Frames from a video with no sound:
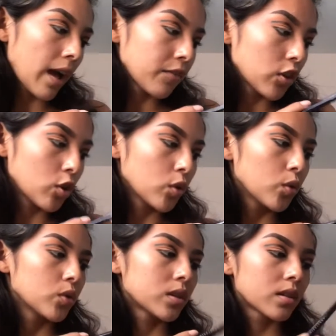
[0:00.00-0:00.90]
have
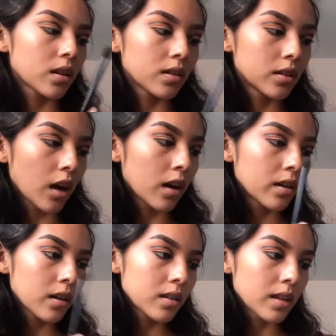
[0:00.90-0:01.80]
used Dawn,